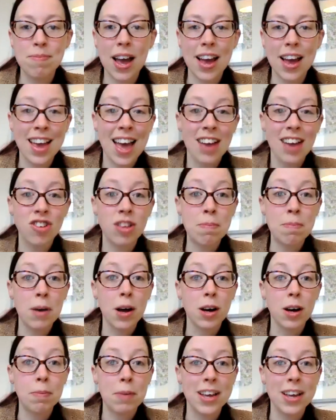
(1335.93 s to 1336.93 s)
catch the
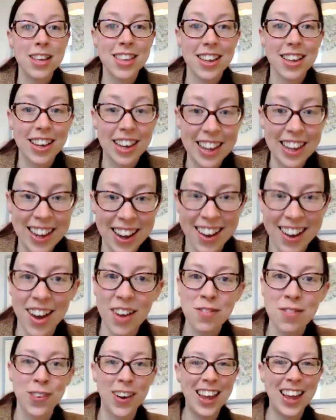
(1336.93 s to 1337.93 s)
bug, basically,
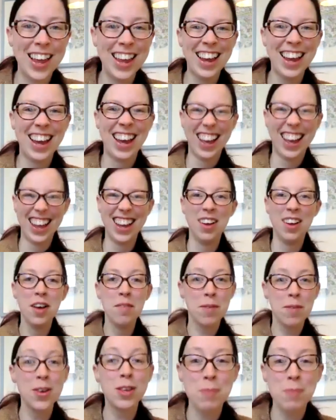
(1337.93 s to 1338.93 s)
hopefully.
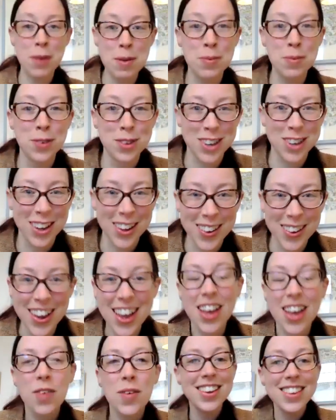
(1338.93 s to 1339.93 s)
Most people do.
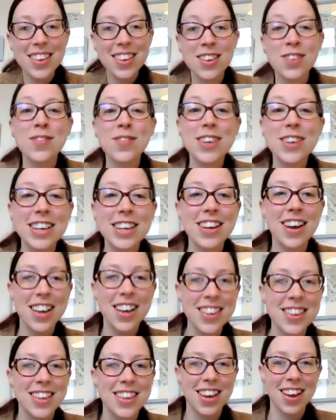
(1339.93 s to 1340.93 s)
So it's really
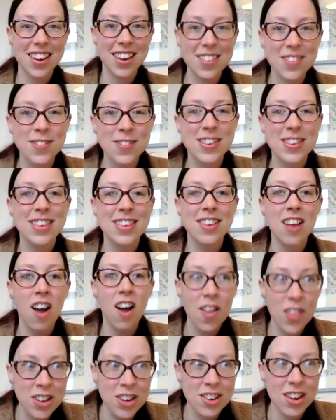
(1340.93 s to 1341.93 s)
nice to kind of
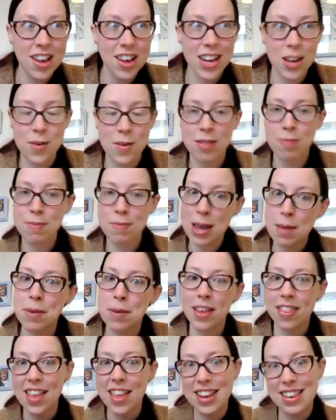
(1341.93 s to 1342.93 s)
start the journey with
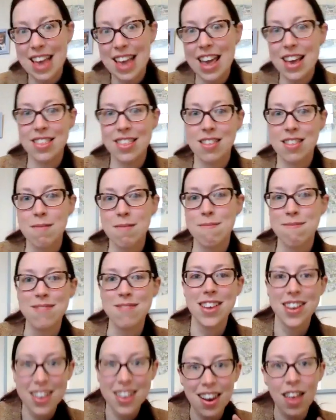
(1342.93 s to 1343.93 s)
people and then take them
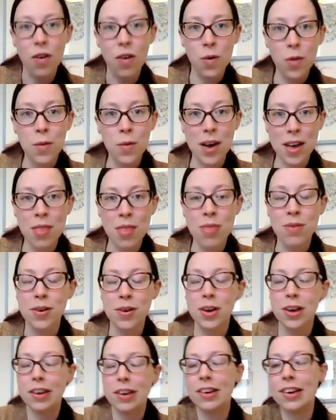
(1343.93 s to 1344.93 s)
all the way
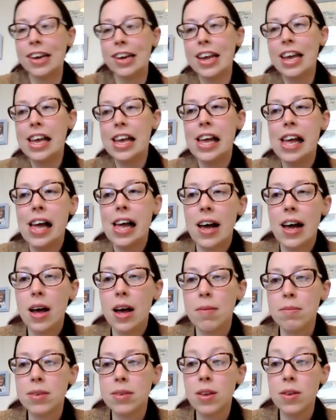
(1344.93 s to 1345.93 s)
through.
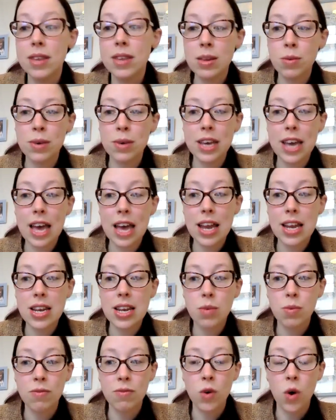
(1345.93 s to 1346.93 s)
So this
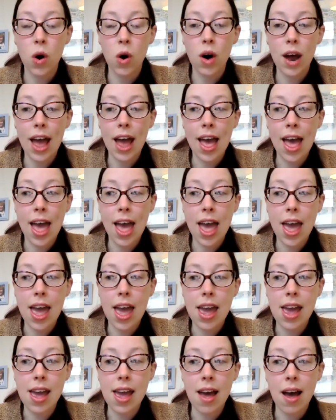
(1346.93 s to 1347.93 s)
weekend we've got
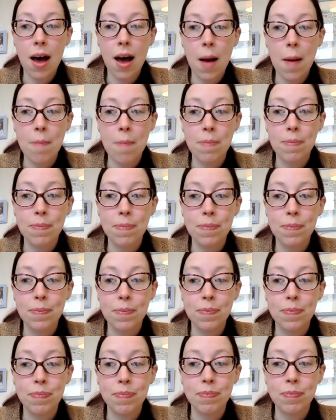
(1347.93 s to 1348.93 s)
a
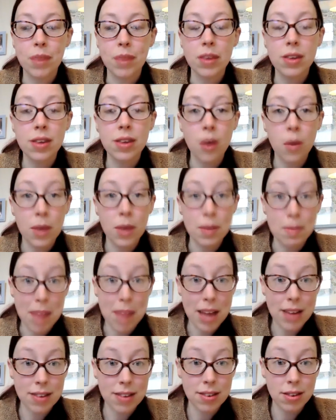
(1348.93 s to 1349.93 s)
sewing
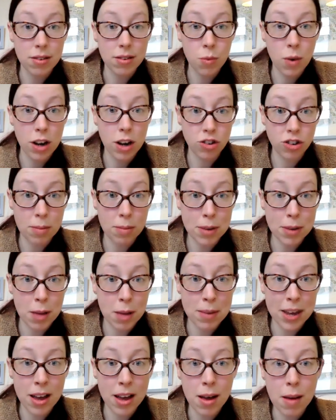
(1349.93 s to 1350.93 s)
mat workshop
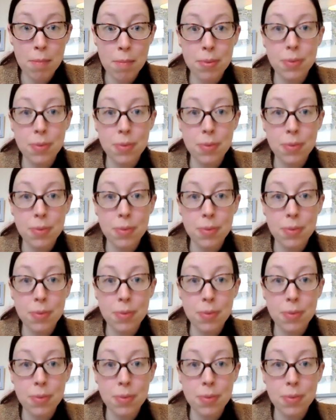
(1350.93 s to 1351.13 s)
coming up.